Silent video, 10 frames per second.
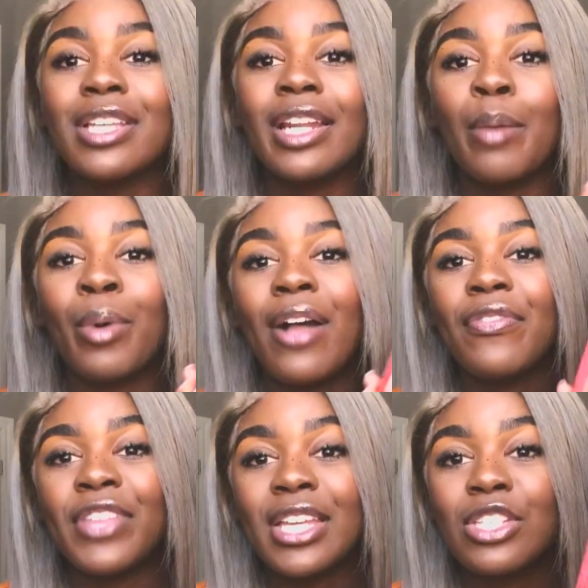And I
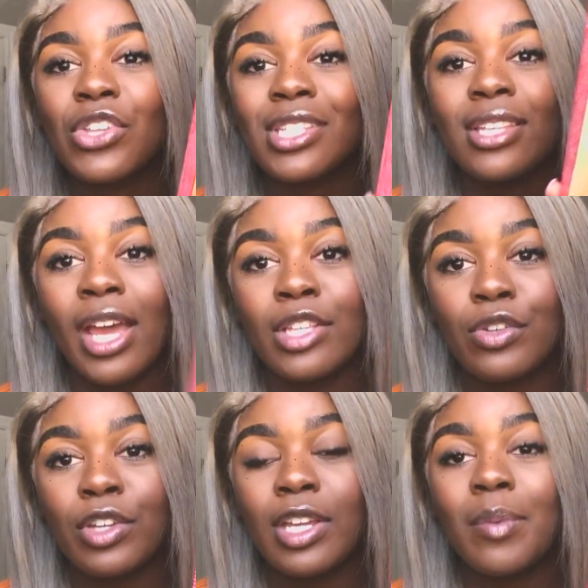bought this. So this is ICE
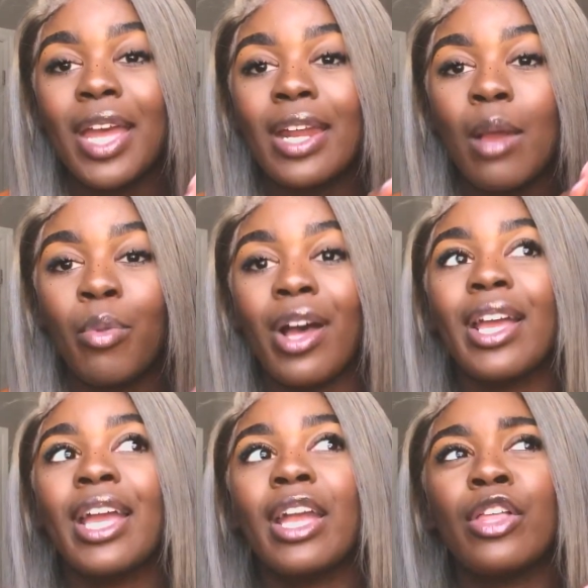CREAM, and I
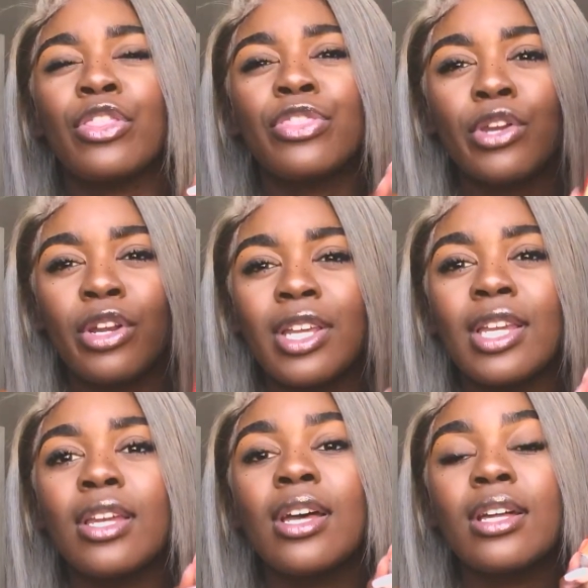bought a
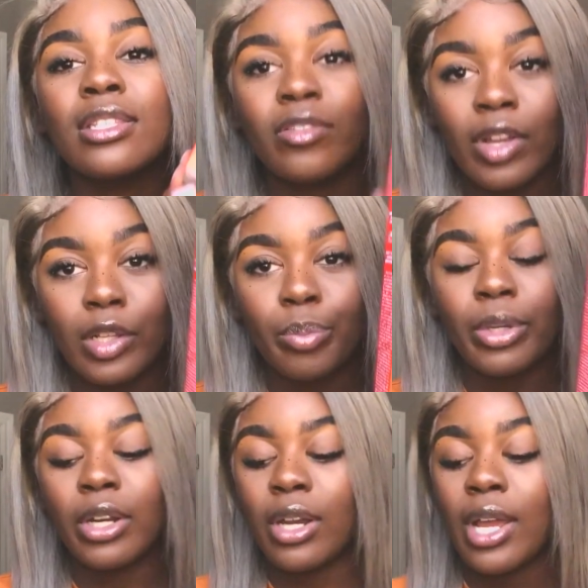30
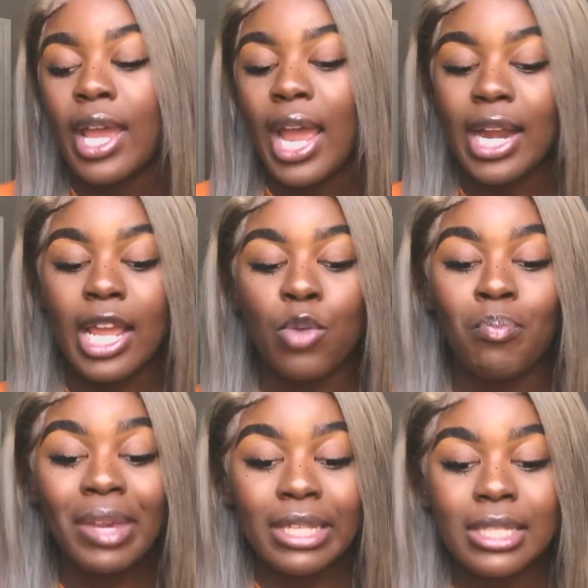developer, and I
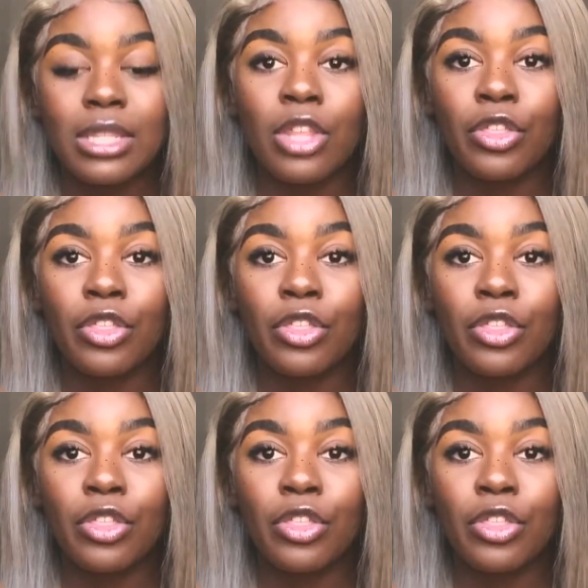mixed the